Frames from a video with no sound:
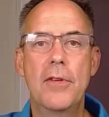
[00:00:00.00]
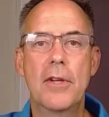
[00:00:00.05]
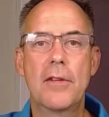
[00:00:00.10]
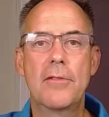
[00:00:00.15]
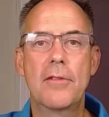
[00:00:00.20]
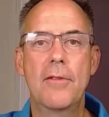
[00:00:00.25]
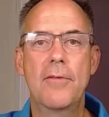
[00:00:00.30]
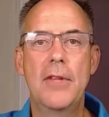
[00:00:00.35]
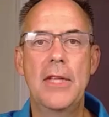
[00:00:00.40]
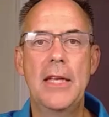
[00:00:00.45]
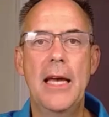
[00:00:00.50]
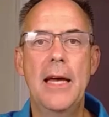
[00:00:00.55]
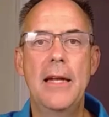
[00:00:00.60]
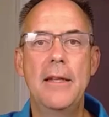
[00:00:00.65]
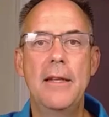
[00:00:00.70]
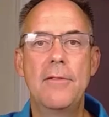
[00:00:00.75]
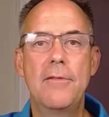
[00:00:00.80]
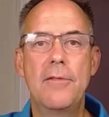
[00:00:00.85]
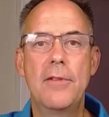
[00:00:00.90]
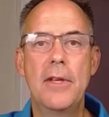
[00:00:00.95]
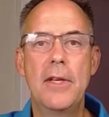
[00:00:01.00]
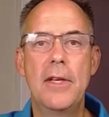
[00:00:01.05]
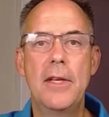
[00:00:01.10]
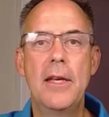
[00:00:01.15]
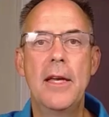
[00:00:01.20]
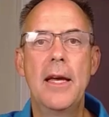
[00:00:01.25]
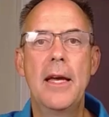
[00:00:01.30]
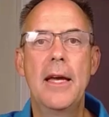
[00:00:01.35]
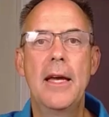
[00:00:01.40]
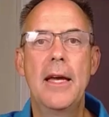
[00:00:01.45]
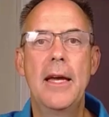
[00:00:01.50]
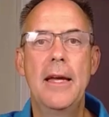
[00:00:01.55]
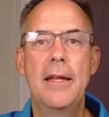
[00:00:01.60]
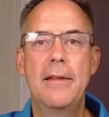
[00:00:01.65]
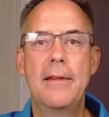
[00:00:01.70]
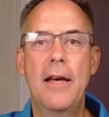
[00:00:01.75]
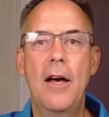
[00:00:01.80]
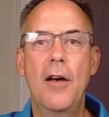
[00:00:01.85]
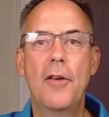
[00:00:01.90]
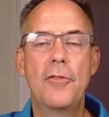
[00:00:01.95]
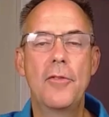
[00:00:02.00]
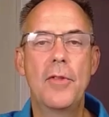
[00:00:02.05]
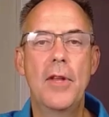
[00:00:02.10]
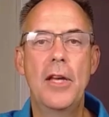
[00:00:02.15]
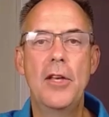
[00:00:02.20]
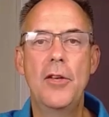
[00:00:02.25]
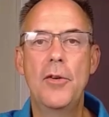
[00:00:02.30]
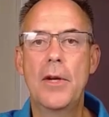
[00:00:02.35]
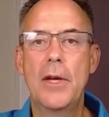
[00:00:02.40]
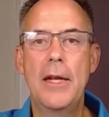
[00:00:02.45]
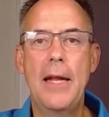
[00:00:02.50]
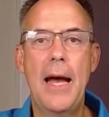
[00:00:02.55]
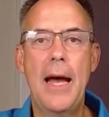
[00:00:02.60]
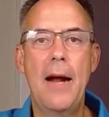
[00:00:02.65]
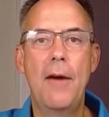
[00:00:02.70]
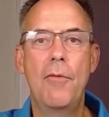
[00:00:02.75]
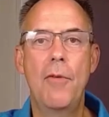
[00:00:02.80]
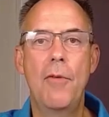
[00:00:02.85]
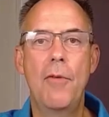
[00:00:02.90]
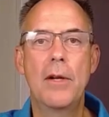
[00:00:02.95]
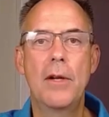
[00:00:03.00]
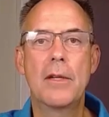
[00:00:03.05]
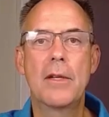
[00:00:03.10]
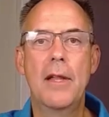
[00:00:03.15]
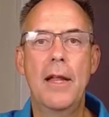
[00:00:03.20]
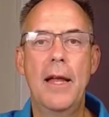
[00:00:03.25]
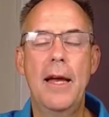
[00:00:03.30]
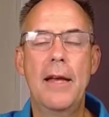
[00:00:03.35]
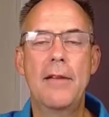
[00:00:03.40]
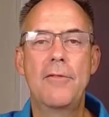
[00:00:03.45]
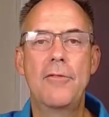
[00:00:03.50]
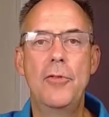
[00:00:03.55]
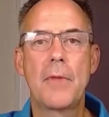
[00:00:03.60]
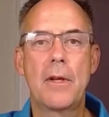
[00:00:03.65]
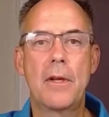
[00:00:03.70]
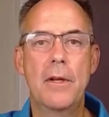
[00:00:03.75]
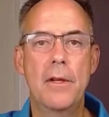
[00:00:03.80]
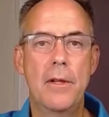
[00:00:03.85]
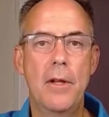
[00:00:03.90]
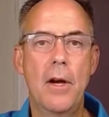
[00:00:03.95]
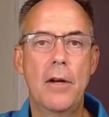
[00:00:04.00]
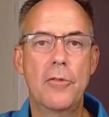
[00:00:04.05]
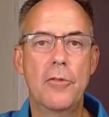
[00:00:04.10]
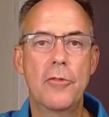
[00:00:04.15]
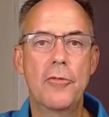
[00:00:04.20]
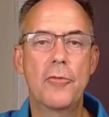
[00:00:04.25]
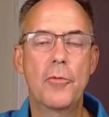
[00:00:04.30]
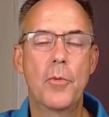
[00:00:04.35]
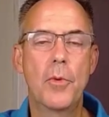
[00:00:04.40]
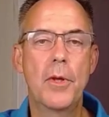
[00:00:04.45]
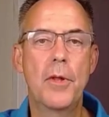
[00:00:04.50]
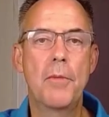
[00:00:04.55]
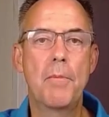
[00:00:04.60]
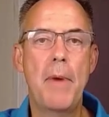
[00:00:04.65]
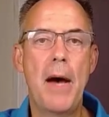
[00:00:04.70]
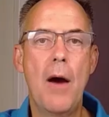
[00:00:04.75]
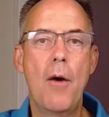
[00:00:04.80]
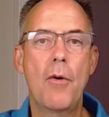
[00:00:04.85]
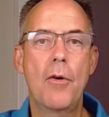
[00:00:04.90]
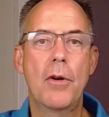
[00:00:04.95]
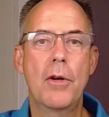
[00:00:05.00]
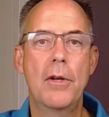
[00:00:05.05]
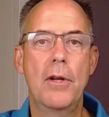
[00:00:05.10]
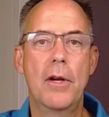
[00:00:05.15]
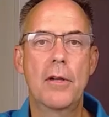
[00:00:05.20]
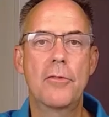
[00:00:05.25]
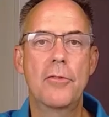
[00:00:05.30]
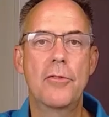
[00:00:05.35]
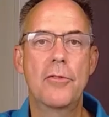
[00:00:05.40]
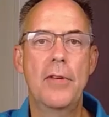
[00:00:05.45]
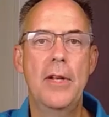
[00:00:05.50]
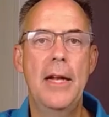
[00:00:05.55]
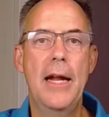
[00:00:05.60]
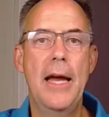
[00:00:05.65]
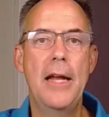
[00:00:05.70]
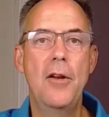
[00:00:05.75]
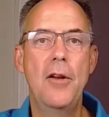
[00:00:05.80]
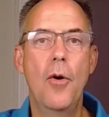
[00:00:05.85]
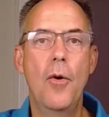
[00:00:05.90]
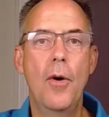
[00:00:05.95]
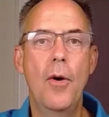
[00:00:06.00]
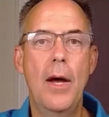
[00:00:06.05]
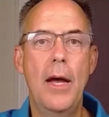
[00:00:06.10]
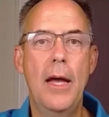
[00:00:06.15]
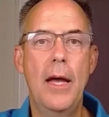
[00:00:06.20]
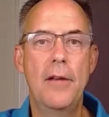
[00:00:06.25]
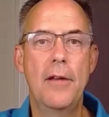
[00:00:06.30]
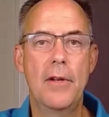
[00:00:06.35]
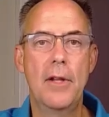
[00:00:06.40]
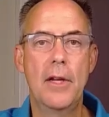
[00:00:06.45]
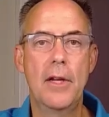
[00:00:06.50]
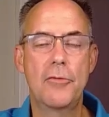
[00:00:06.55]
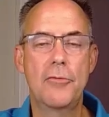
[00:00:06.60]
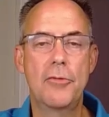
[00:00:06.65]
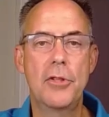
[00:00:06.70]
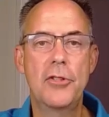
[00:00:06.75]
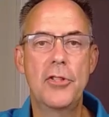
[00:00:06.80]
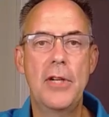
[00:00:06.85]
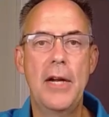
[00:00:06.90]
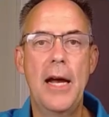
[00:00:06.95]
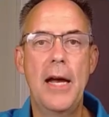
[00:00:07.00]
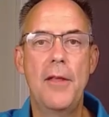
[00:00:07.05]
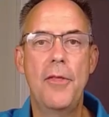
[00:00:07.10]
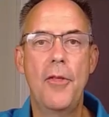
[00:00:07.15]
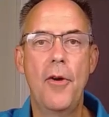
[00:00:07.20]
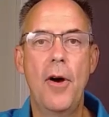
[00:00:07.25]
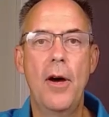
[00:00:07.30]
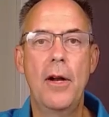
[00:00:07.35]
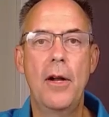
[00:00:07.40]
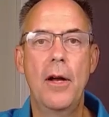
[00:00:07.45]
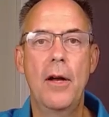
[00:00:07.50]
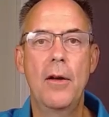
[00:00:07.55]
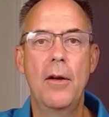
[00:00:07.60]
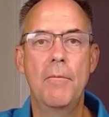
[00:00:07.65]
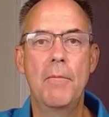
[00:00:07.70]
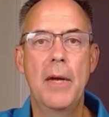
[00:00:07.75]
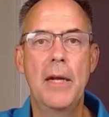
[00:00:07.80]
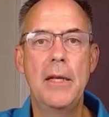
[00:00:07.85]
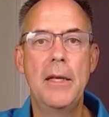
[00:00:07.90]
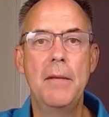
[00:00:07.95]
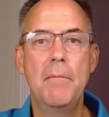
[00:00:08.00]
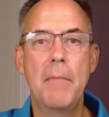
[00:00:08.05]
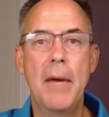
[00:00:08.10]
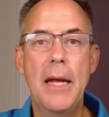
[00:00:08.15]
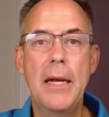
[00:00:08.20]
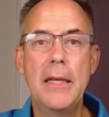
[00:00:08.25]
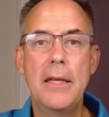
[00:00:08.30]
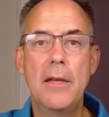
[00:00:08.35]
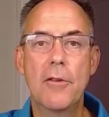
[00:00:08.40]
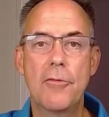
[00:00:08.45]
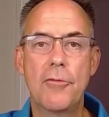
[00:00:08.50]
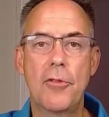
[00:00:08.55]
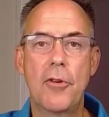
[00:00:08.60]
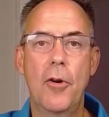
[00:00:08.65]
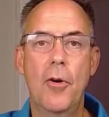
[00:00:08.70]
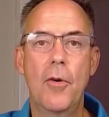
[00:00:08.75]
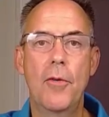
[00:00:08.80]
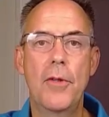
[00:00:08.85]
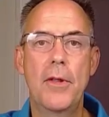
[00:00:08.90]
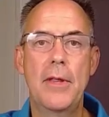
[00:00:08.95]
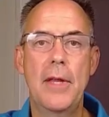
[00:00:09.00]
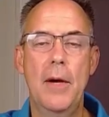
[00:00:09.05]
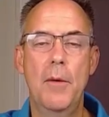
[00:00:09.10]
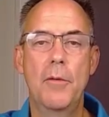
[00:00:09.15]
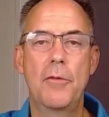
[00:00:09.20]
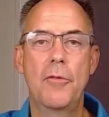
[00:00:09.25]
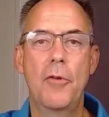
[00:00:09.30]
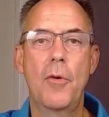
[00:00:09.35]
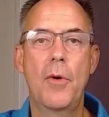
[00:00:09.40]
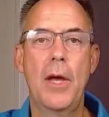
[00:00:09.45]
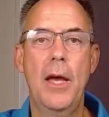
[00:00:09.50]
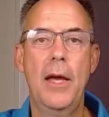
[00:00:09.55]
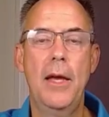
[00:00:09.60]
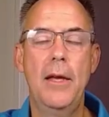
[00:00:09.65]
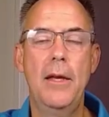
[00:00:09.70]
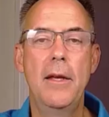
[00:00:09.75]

of the NEC, it tells you that you cannot run class 2 conductors with power conductors. And I know as an electrician, I thought many years ago that was okay,